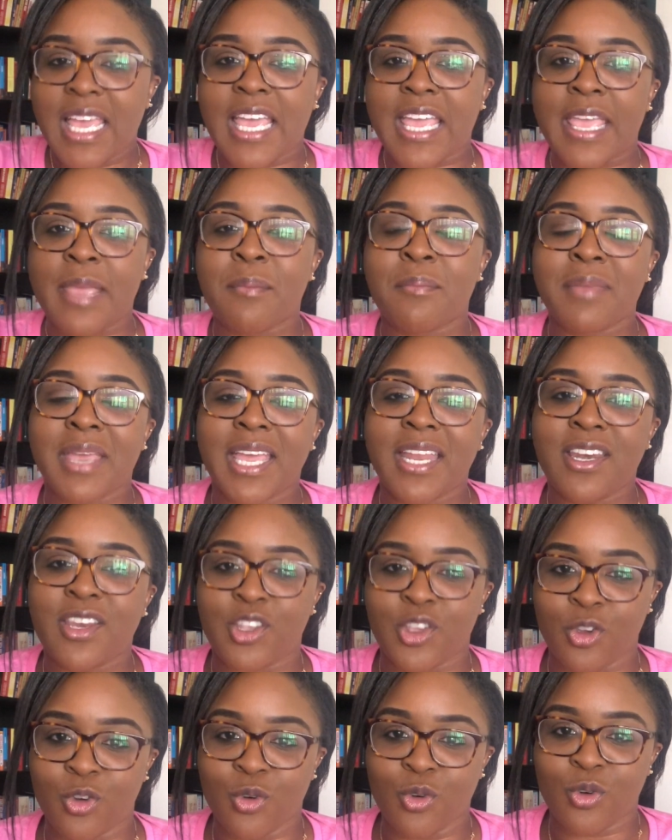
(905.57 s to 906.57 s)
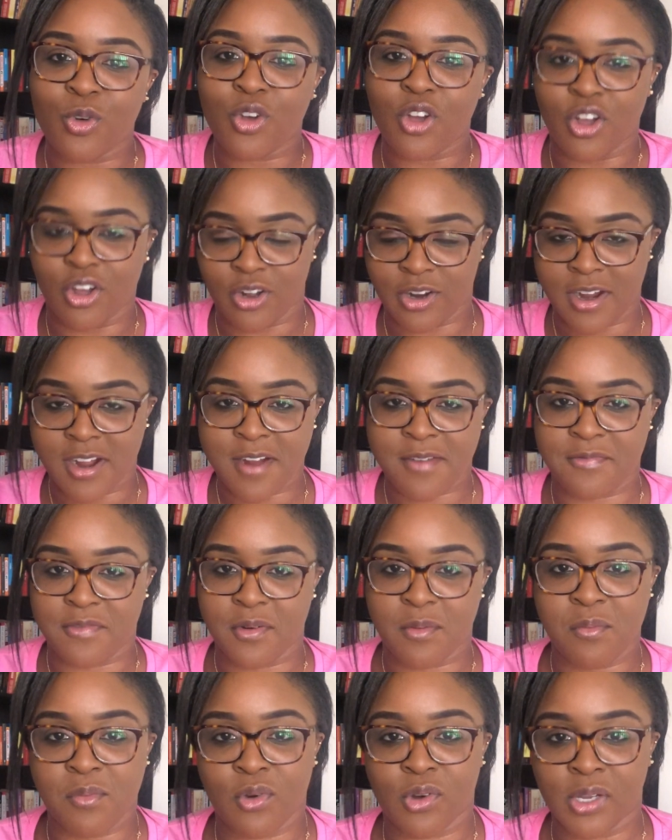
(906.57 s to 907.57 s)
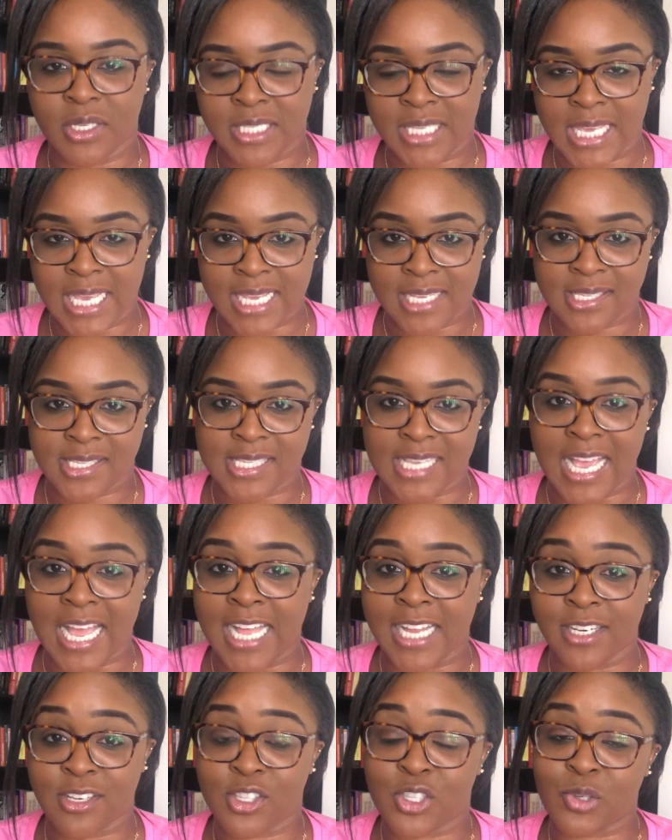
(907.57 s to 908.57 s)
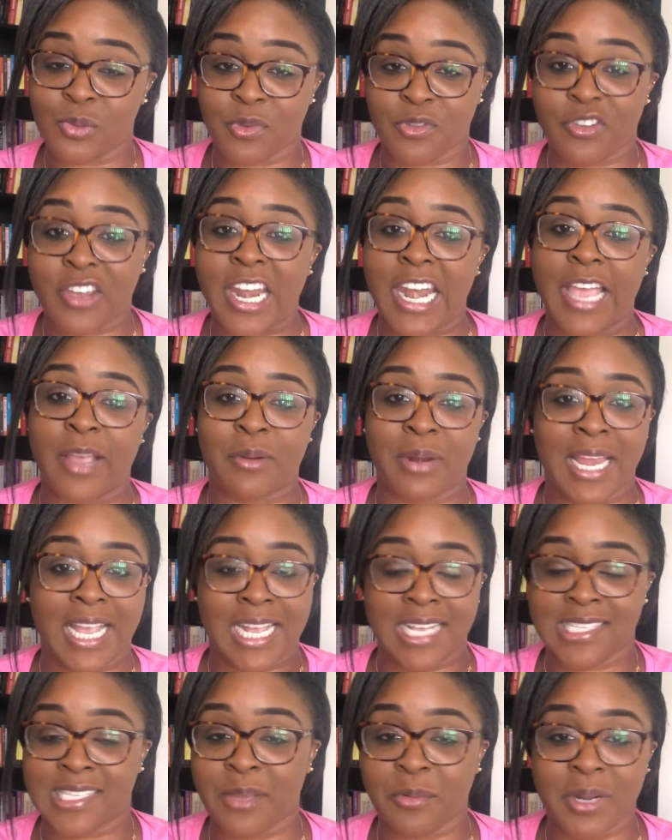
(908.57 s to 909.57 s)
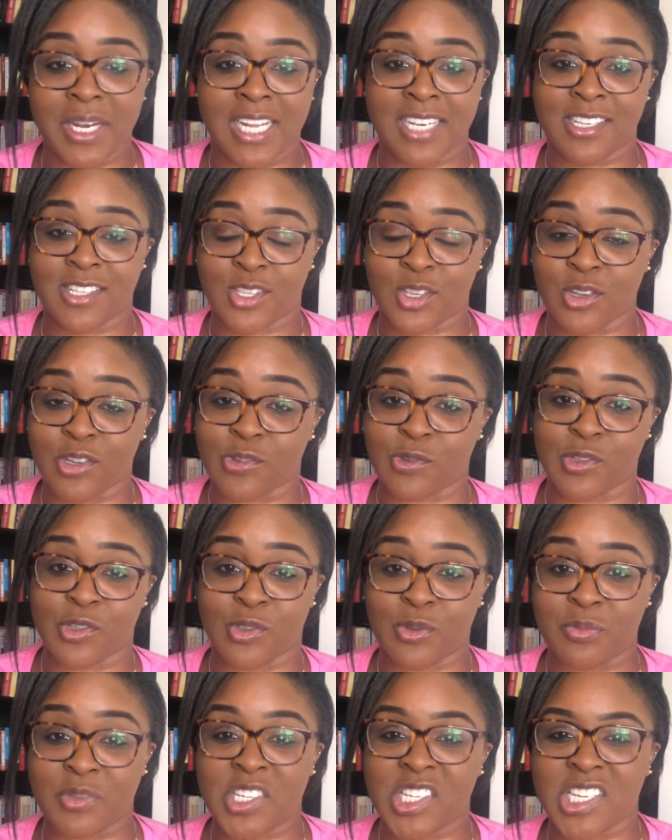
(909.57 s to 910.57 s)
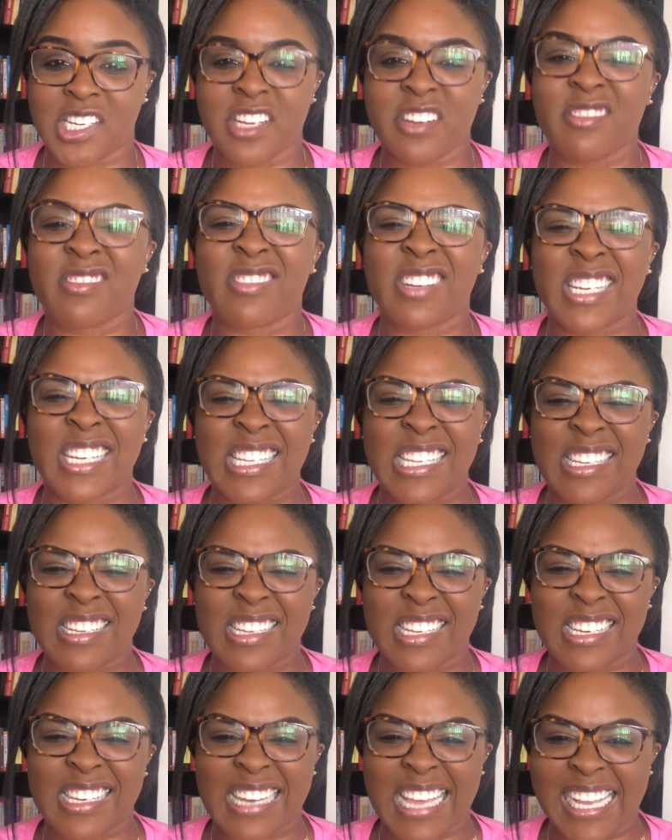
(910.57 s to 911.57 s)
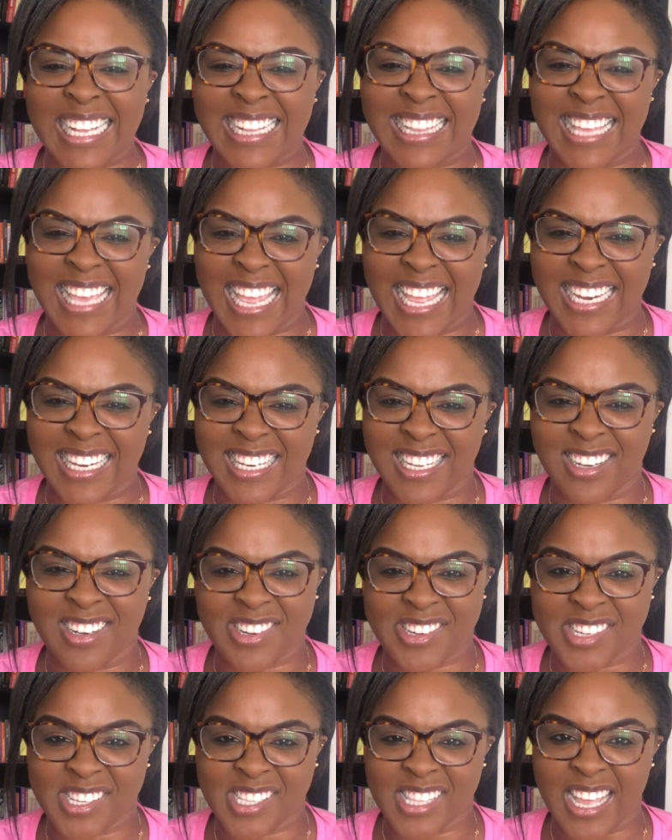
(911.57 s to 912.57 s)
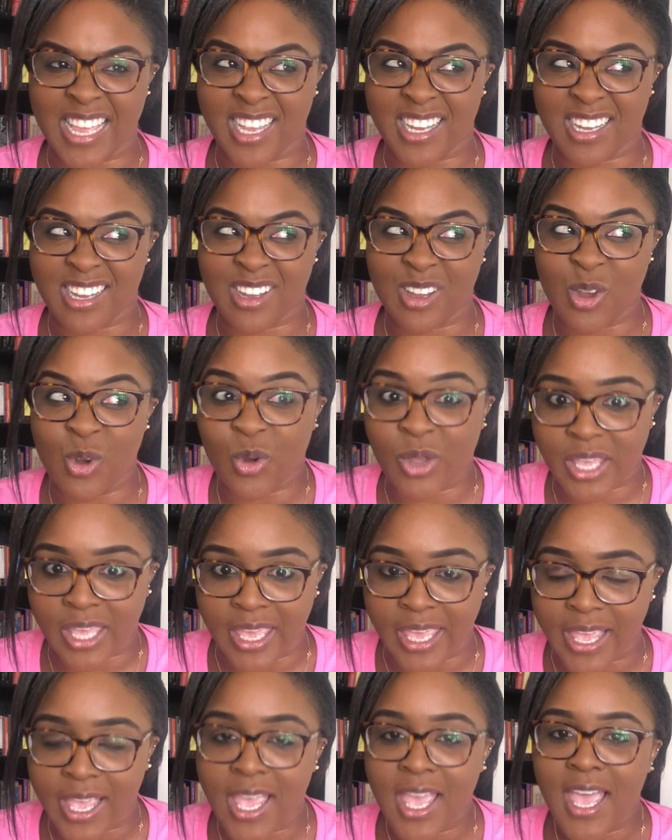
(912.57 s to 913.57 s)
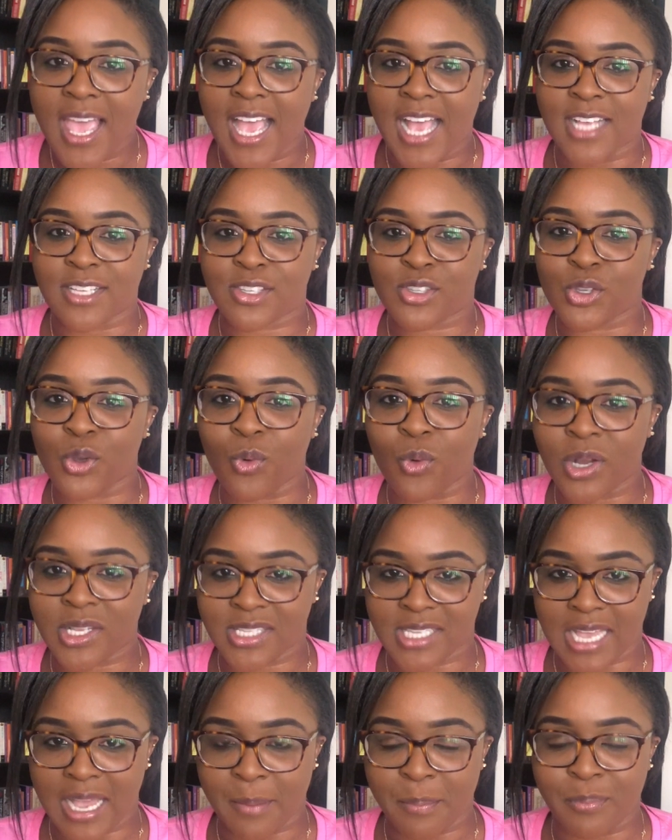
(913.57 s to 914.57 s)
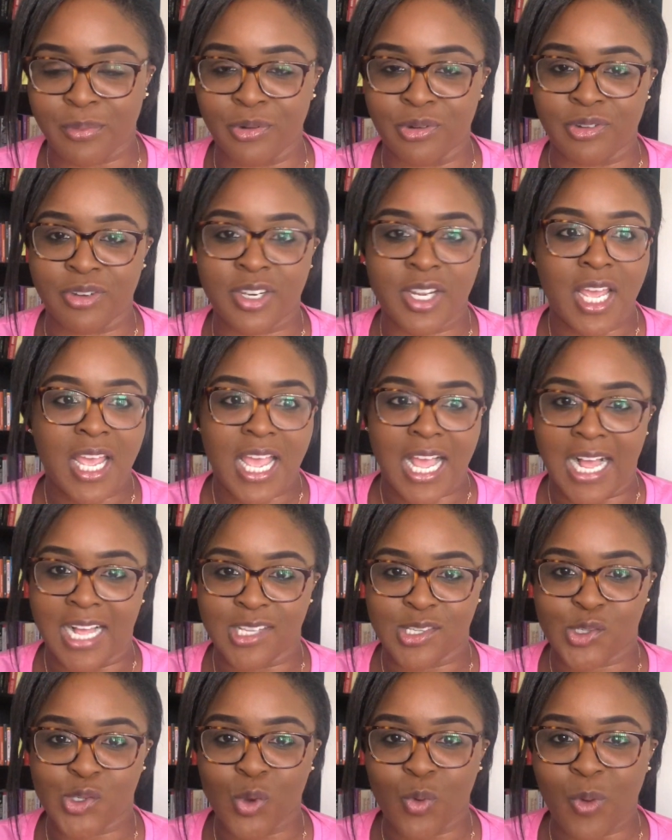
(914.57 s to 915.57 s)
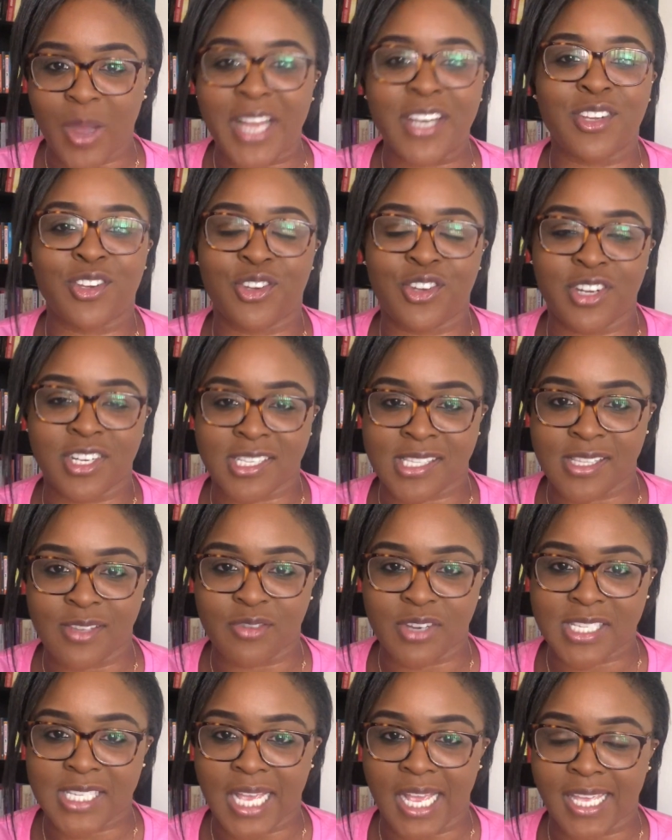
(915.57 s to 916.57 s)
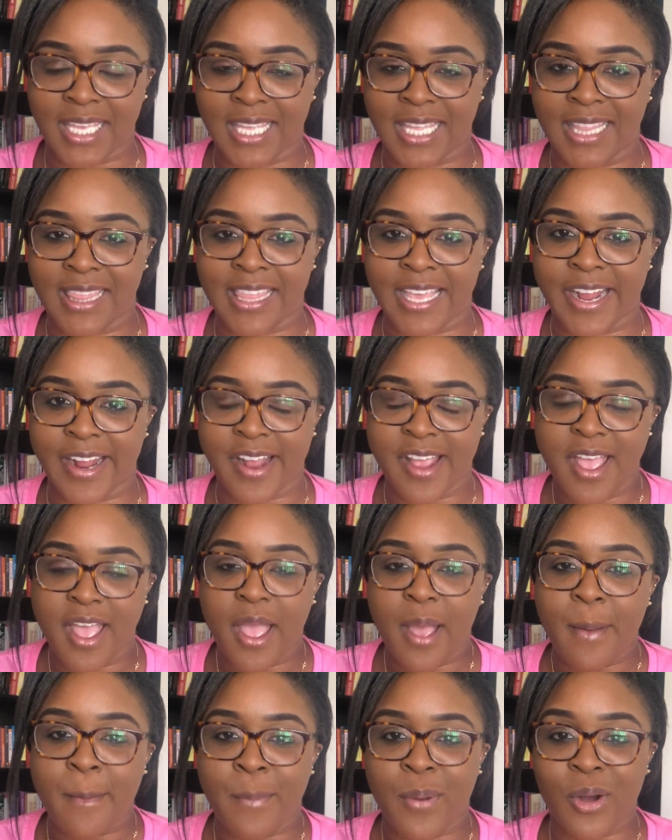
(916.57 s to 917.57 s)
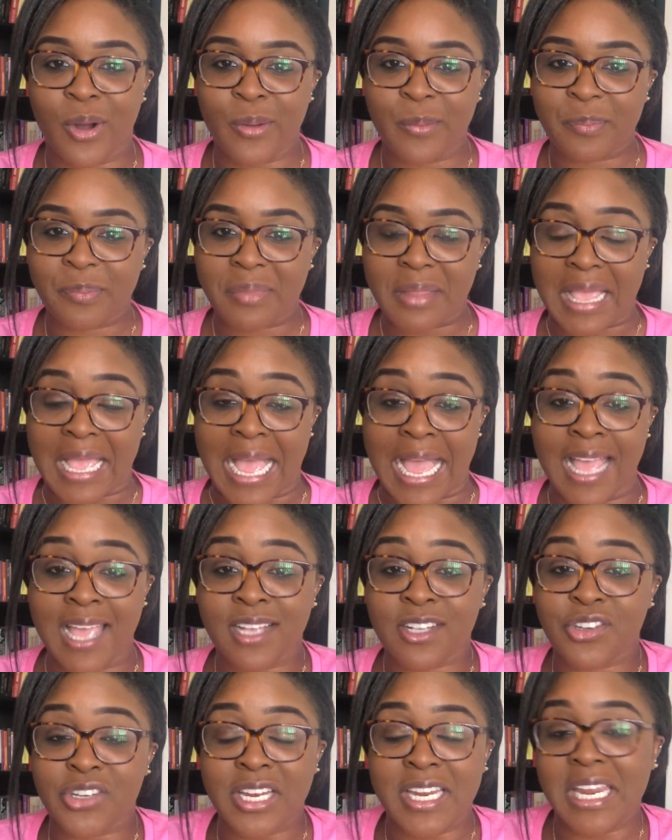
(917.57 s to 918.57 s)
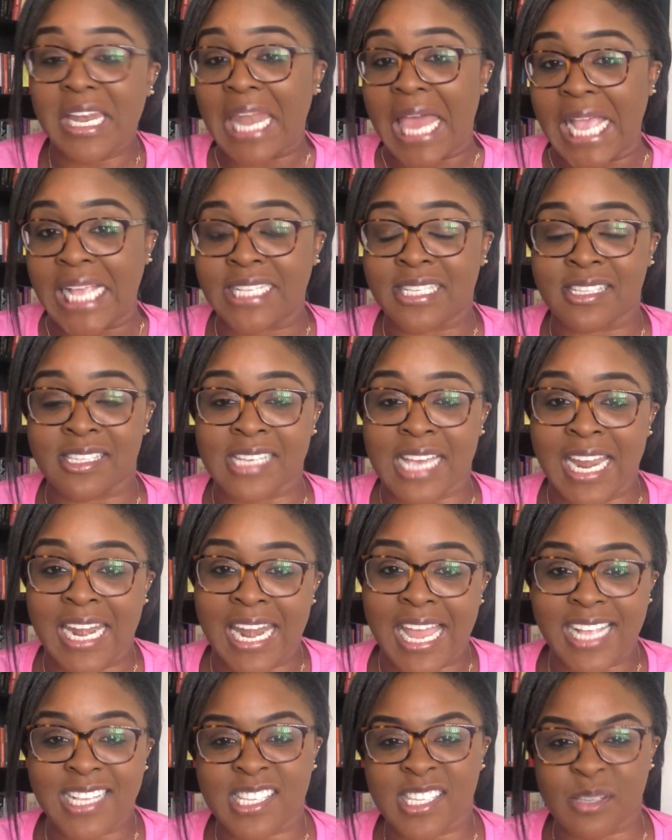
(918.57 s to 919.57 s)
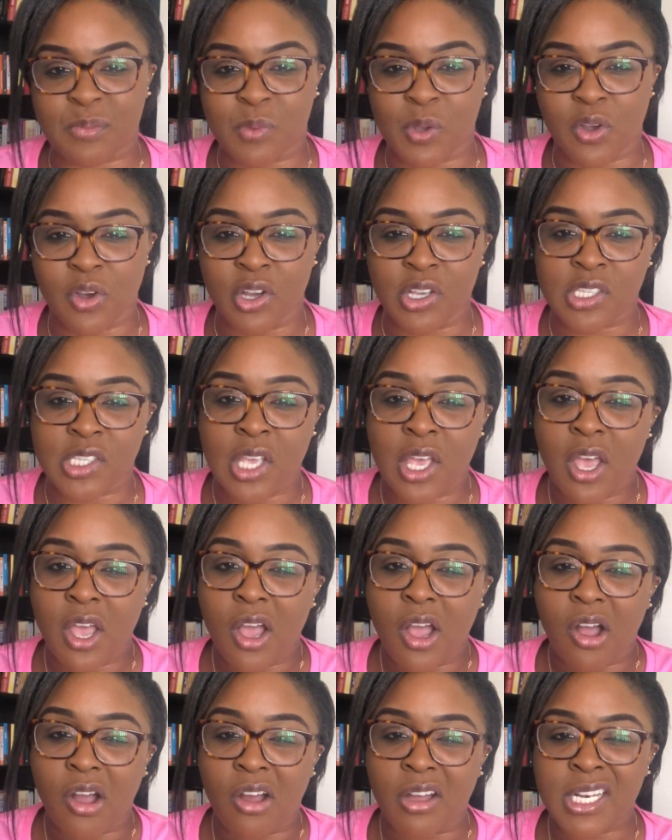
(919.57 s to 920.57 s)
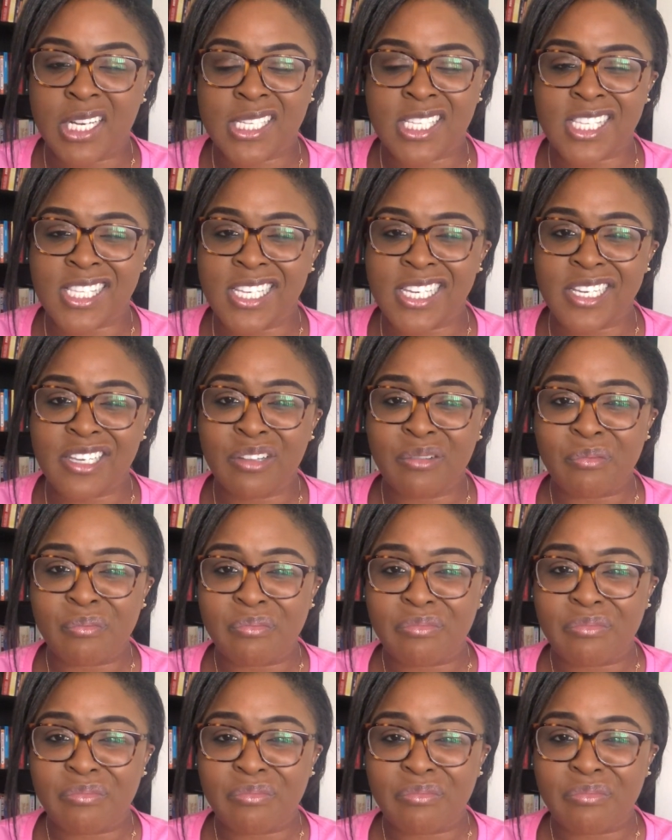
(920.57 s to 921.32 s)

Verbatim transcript: It made you hunger for more, yes. And to be fair, like like I said, when I discussed with Zubi, she didn't really like the ending, because she's like, okay, and so what happened? And so why did you just leave us hanging there? But I actually liked it. I liked it because, honestly,